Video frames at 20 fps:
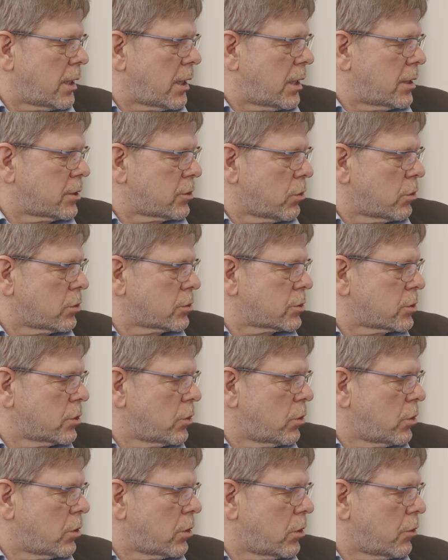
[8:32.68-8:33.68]
and
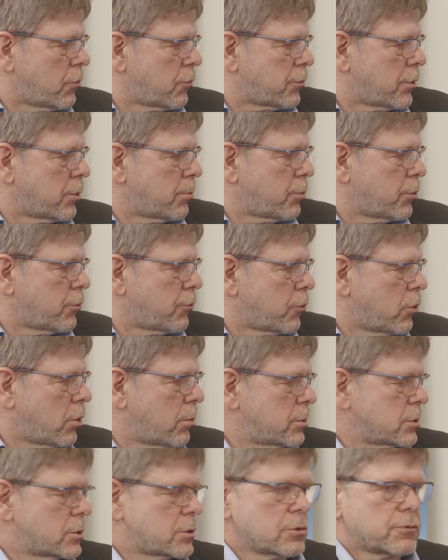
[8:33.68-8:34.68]
also of the
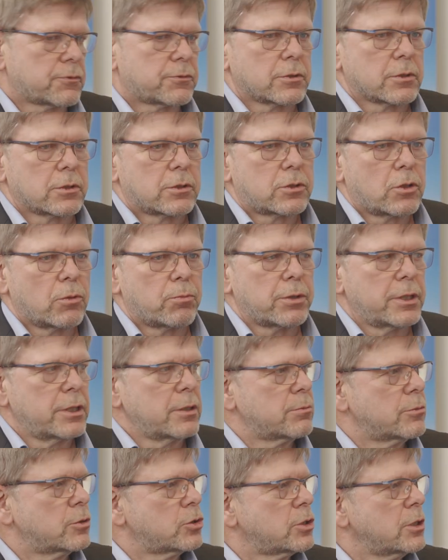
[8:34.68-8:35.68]
performance of the
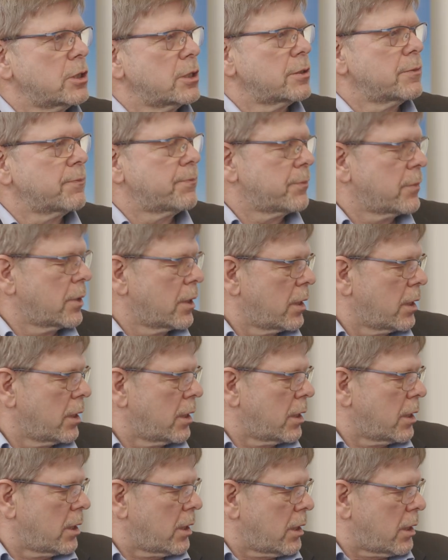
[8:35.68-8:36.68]
complete machine.
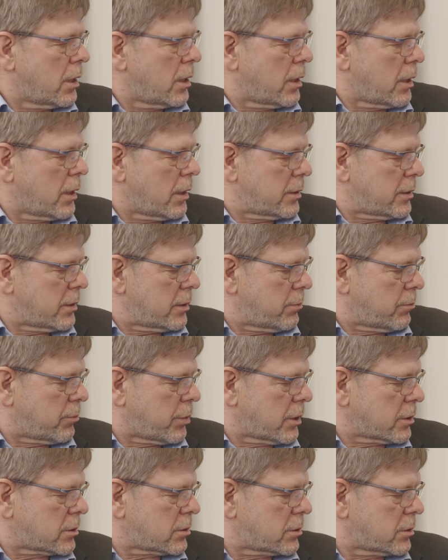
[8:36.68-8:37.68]

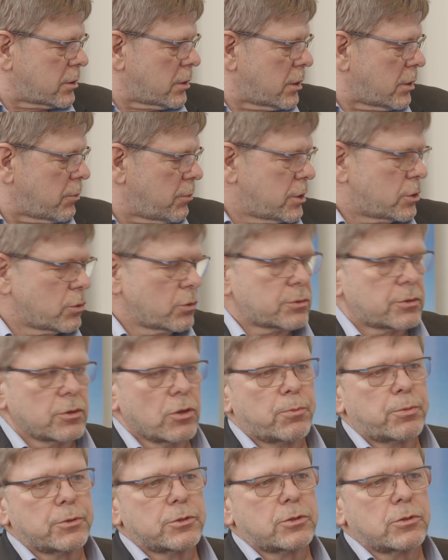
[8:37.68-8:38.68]
But uh, we took the
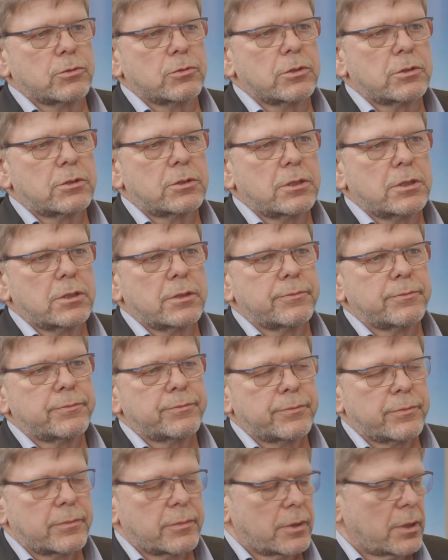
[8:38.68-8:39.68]
opportunity
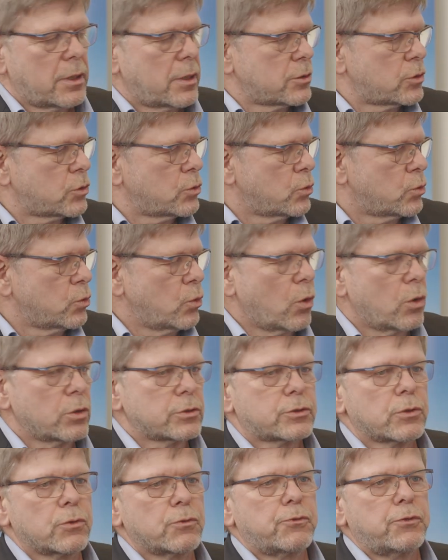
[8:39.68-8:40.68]
to do
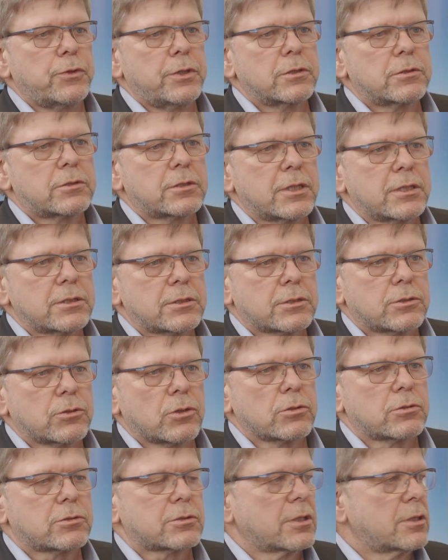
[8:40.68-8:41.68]
also field tests,
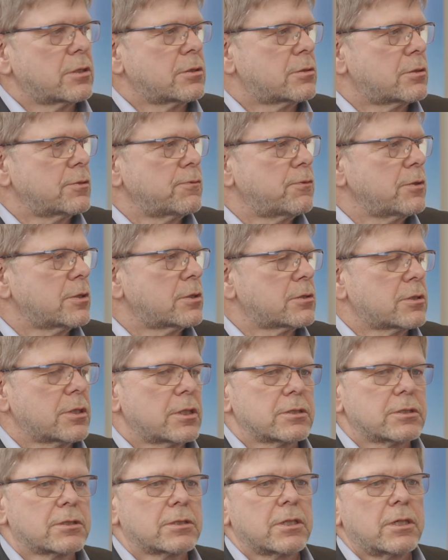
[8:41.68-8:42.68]
not scientific
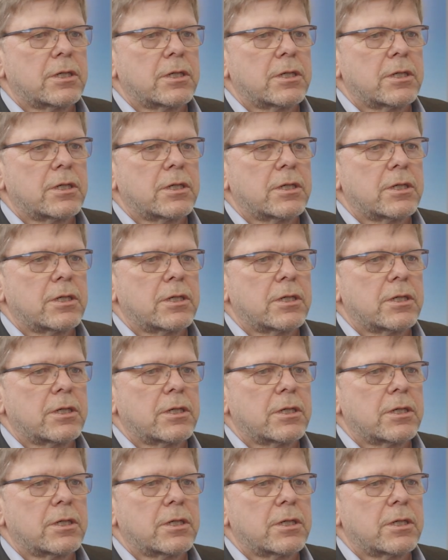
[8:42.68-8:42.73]
tests.